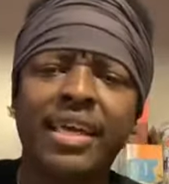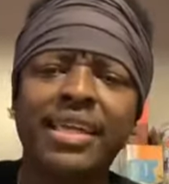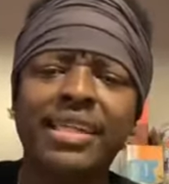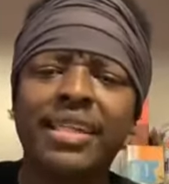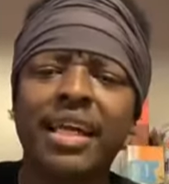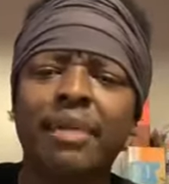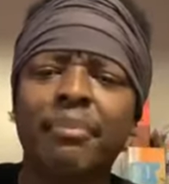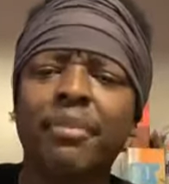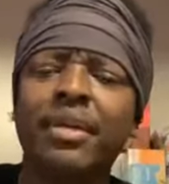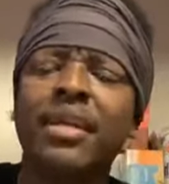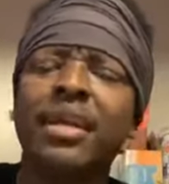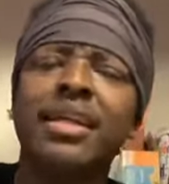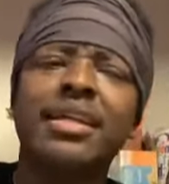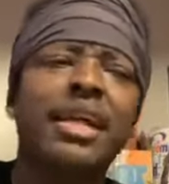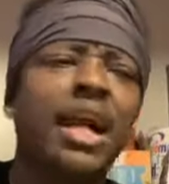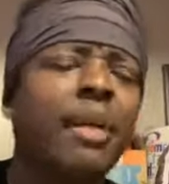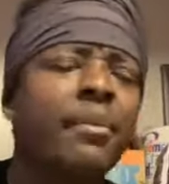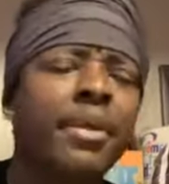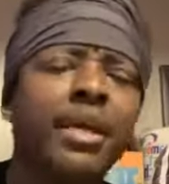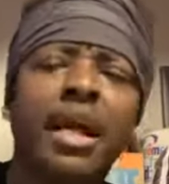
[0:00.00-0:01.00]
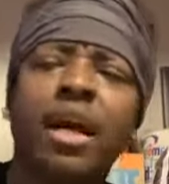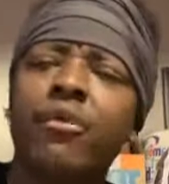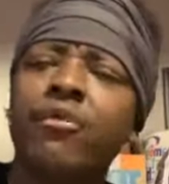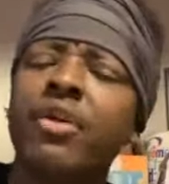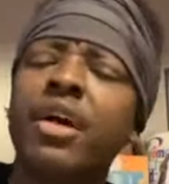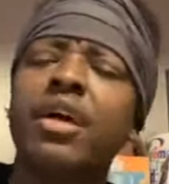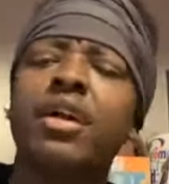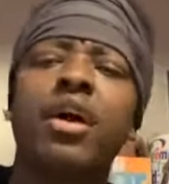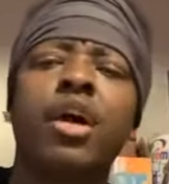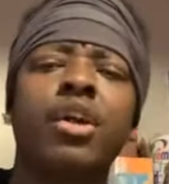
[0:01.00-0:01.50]
He like, man, your garment got
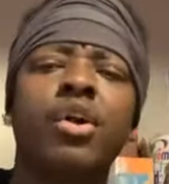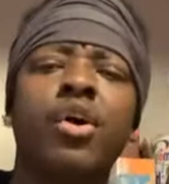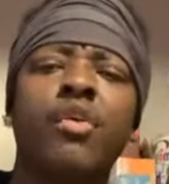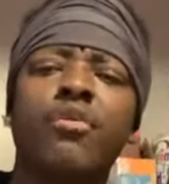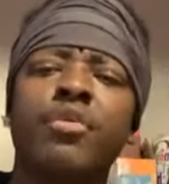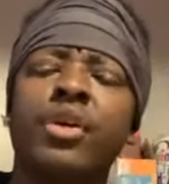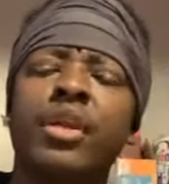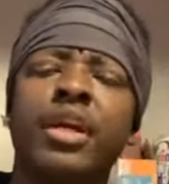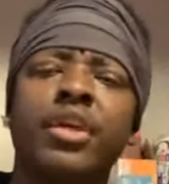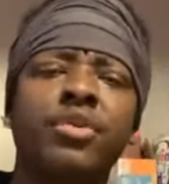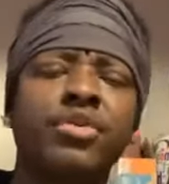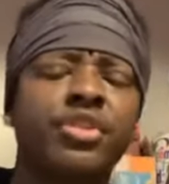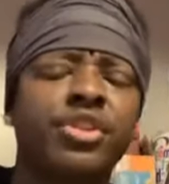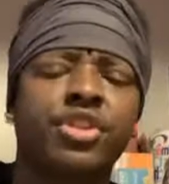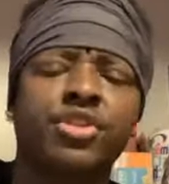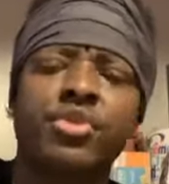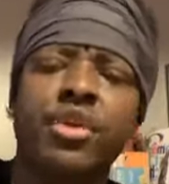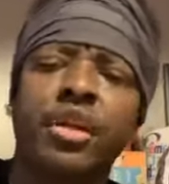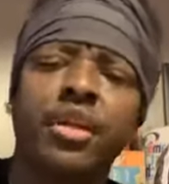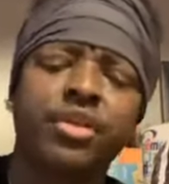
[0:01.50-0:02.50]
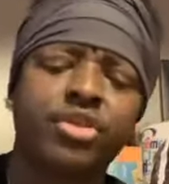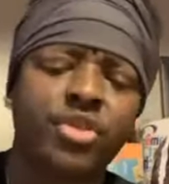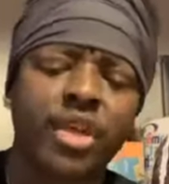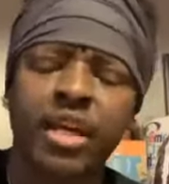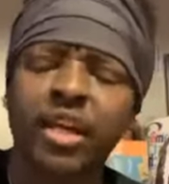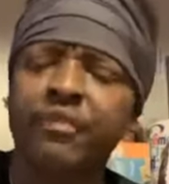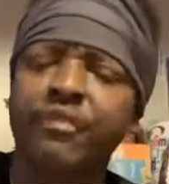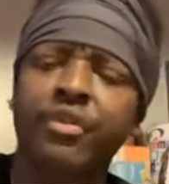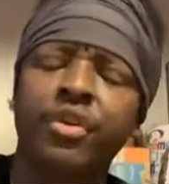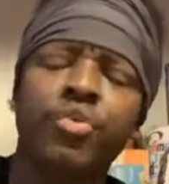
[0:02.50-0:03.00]
red all over it, like you just tread,
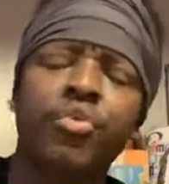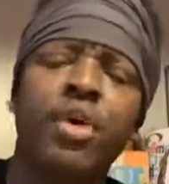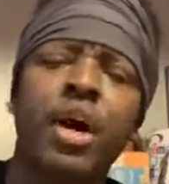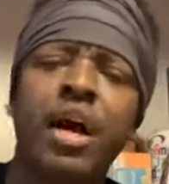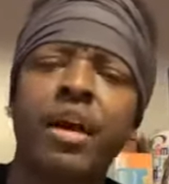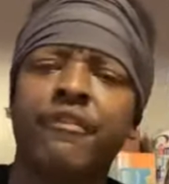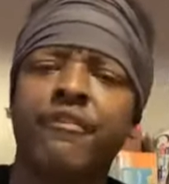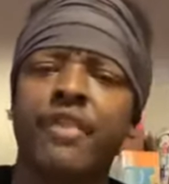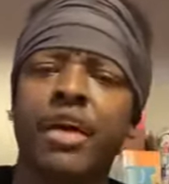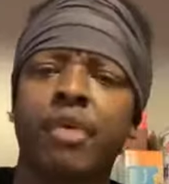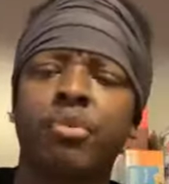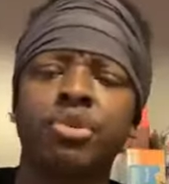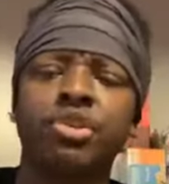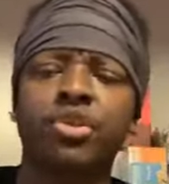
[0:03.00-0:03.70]
tried it in the wine fat.